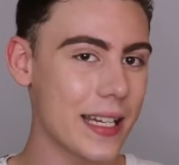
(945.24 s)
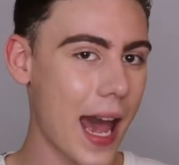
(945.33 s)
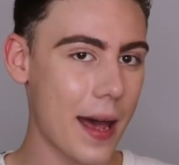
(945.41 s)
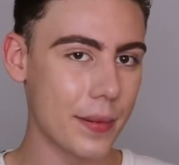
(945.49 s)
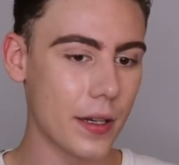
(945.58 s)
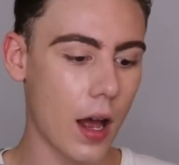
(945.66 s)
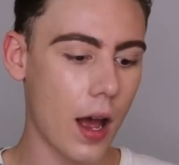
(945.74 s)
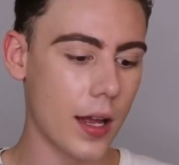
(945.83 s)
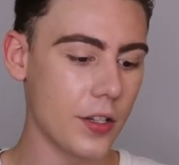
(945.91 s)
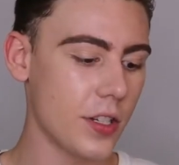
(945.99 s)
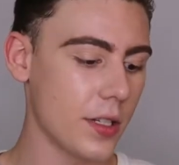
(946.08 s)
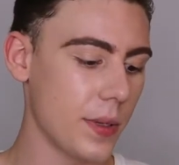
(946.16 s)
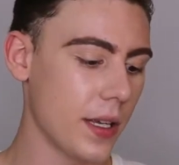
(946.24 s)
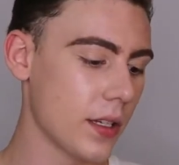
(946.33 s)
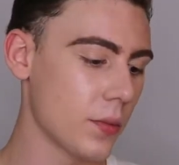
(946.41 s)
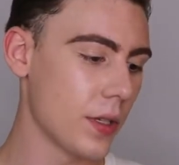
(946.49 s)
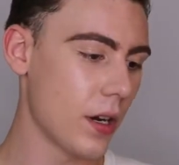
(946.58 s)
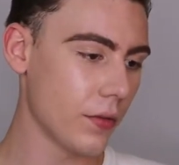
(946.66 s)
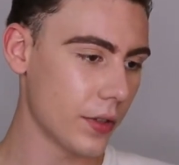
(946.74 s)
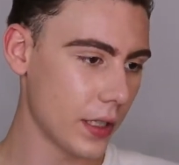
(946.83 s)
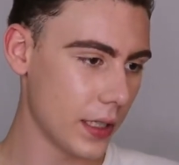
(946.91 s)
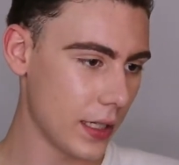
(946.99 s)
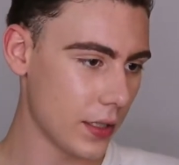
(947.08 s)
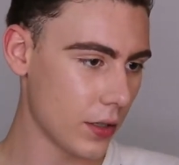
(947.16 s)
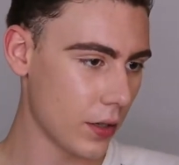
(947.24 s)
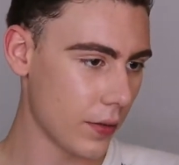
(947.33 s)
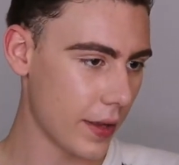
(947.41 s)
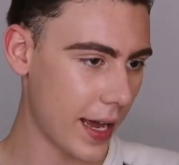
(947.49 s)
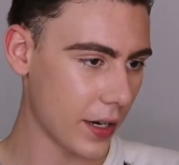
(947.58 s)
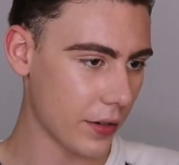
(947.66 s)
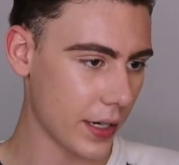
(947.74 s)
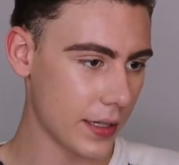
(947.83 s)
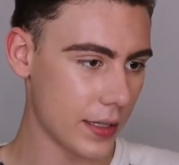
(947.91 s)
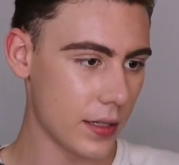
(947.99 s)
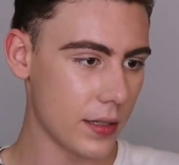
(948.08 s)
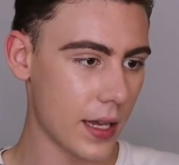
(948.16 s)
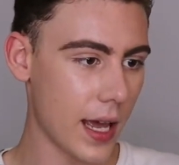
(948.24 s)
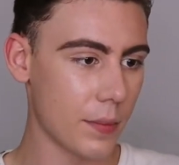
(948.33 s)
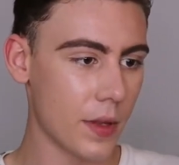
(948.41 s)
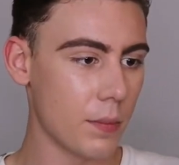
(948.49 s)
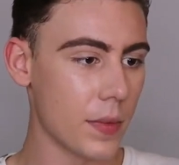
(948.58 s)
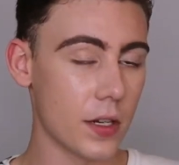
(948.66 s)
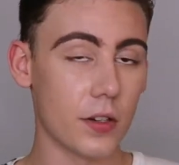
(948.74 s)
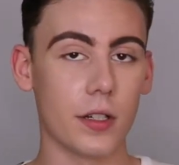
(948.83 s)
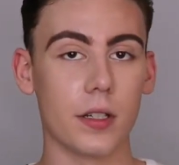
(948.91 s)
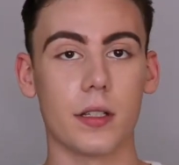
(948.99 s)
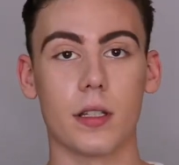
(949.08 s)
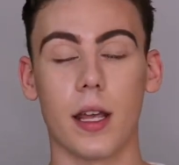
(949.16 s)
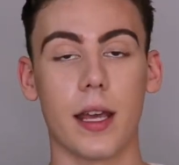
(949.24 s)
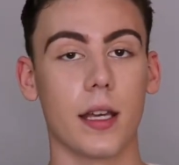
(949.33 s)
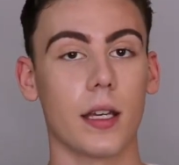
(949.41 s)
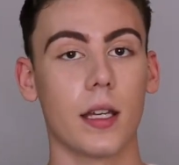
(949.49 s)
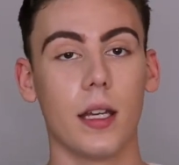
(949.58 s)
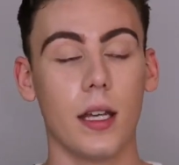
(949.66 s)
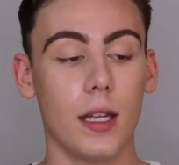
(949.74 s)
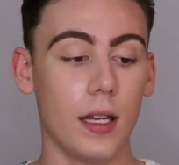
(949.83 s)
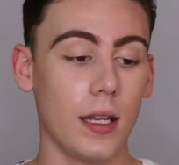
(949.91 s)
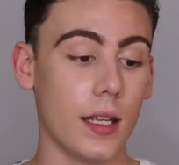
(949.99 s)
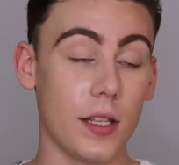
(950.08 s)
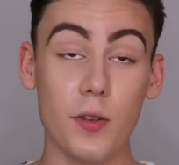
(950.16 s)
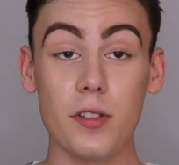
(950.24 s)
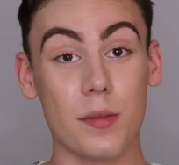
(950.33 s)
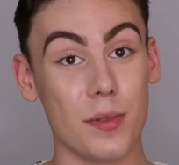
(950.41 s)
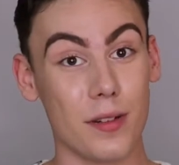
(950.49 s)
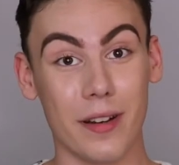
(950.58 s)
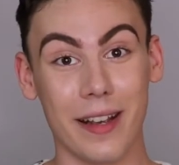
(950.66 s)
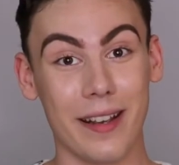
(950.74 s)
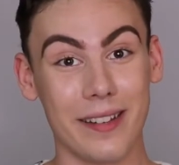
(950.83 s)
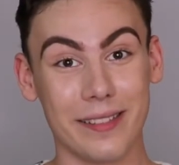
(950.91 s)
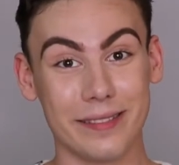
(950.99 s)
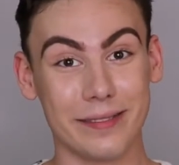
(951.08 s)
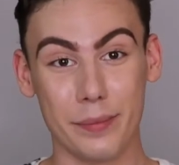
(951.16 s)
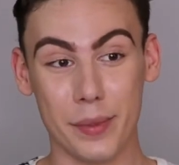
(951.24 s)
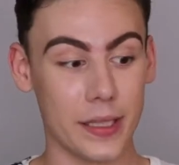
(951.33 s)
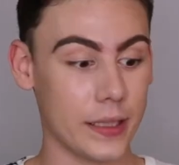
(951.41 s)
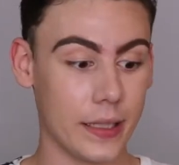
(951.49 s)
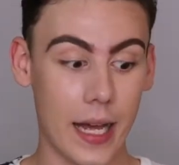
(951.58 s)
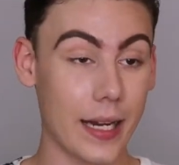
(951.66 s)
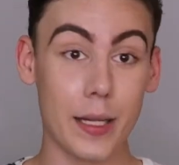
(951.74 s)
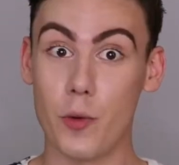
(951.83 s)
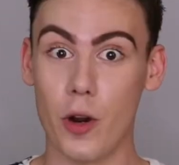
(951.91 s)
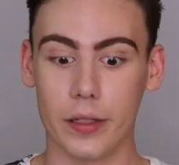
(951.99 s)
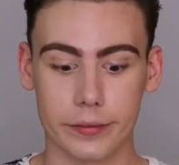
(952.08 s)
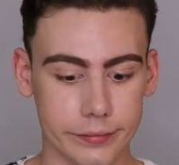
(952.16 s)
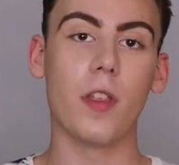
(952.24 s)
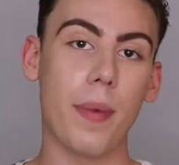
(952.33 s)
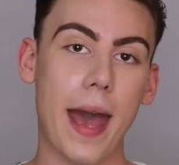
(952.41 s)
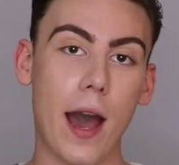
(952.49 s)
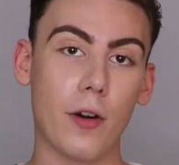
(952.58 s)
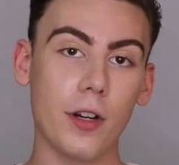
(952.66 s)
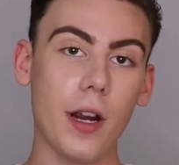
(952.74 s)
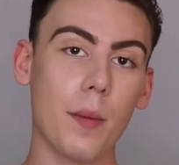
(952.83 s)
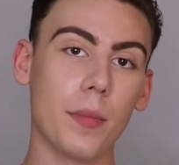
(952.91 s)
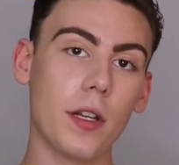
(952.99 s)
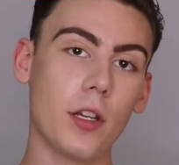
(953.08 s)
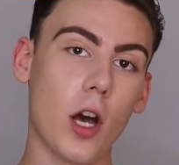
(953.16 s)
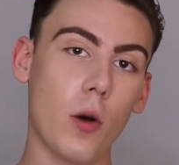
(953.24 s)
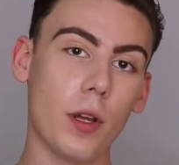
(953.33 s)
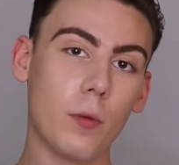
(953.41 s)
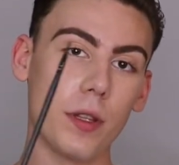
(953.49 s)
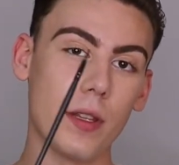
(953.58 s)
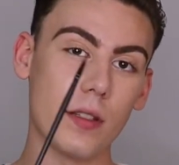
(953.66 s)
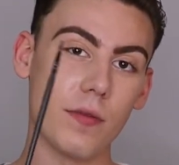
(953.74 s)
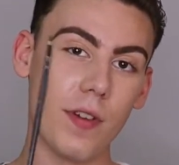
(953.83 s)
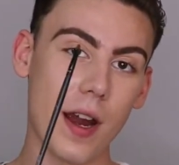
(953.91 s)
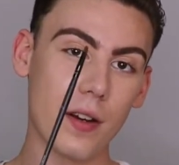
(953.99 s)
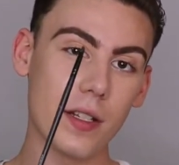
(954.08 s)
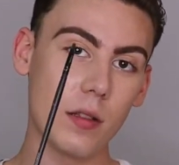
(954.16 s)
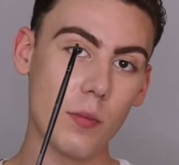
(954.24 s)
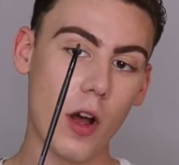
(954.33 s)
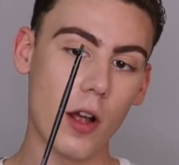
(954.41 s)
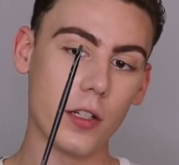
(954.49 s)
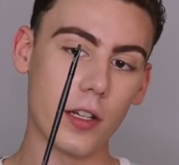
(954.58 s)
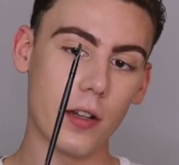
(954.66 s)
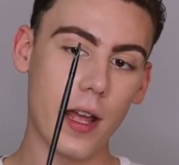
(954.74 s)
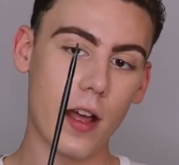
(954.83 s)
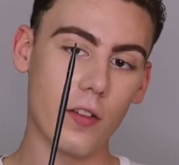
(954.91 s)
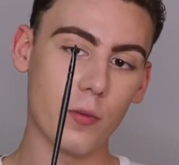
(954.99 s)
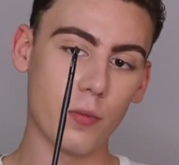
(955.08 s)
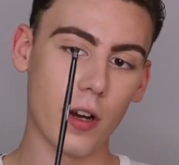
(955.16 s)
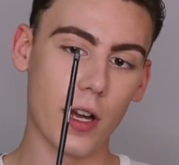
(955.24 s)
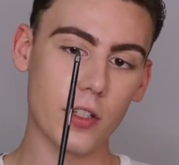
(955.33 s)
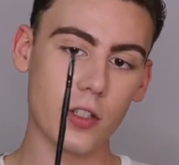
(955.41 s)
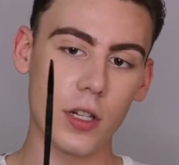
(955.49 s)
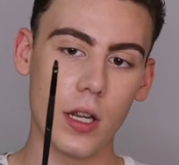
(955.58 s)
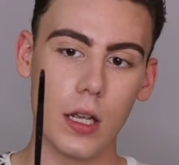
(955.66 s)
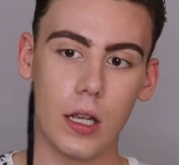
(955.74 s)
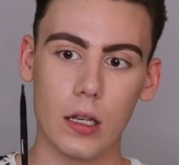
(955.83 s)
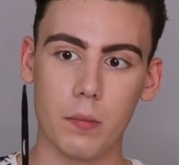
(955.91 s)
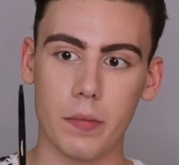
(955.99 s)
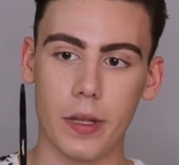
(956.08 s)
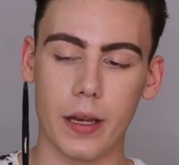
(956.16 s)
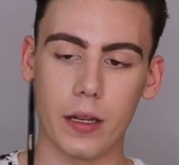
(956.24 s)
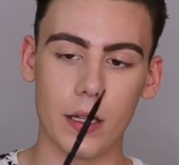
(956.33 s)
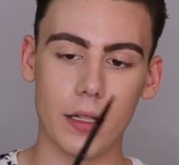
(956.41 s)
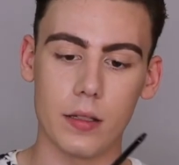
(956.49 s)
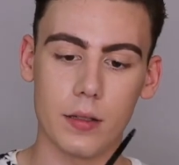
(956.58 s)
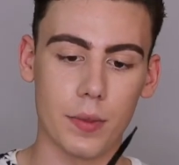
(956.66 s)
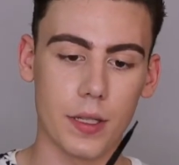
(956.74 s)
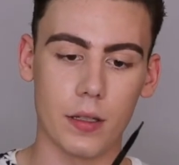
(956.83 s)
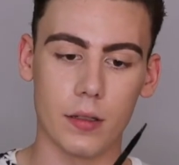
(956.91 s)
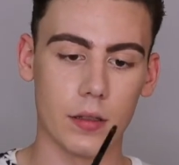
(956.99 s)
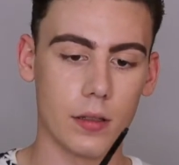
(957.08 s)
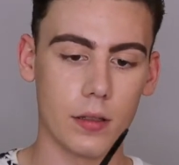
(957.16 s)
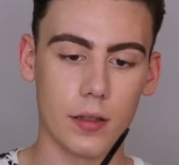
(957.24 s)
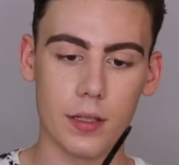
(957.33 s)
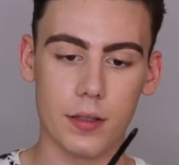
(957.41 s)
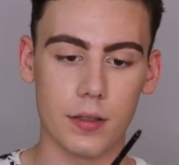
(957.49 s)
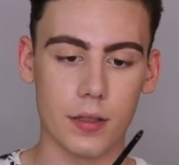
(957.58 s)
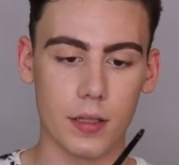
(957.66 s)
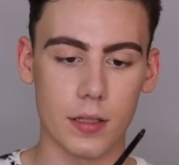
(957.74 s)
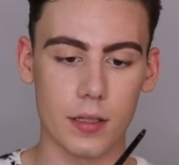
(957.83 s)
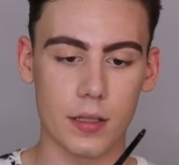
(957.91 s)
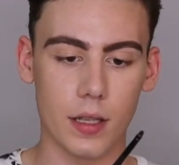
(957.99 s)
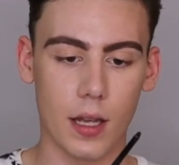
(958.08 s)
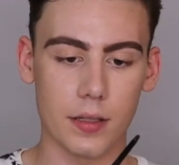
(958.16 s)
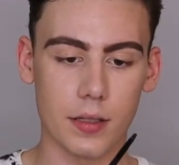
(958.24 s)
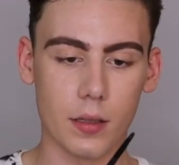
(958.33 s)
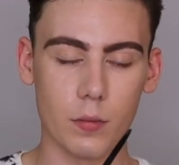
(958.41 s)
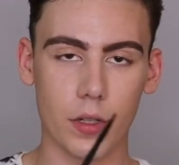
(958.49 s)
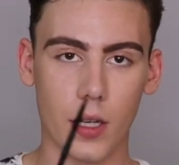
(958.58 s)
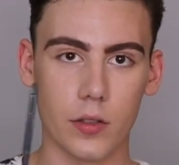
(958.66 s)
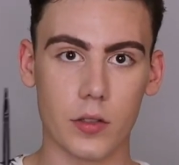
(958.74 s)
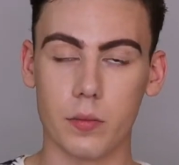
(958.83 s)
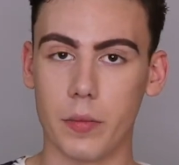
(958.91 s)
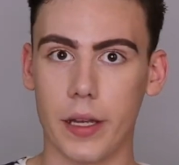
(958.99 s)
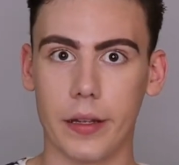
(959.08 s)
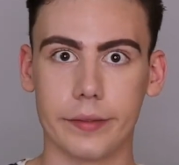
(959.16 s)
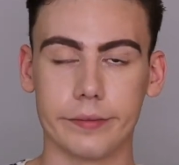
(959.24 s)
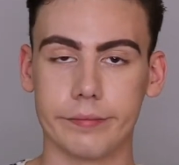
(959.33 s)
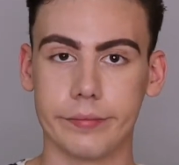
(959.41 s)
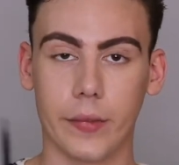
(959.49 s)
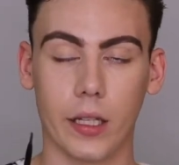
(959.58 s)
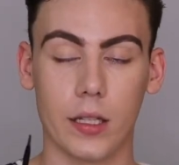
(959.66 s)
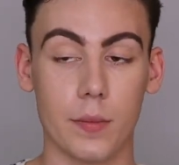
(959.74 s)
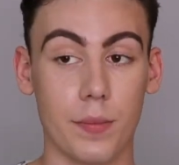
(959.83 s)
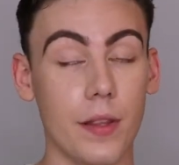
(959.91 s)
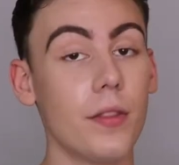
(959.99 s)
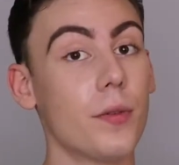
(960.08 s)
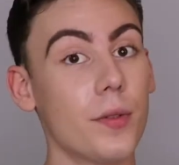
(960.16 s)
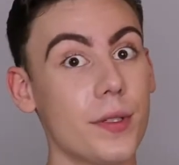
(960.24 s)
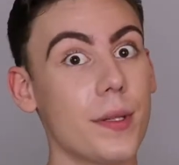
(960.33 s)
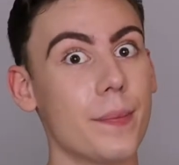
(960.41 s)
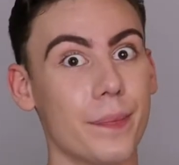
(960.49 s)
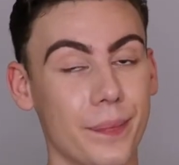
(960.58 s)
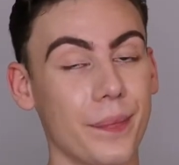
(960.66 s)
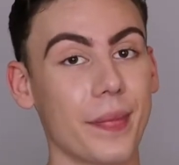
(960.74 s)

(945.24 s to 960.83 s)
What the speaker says: tap it on just because we don't really need to go that crazy. Damn, the mirror is like, it used to be great, but not anymore. For the powder, I'm gonna go in with this very small little e.l.f. brush. Man, this is a disgusting brush, man. It's been through some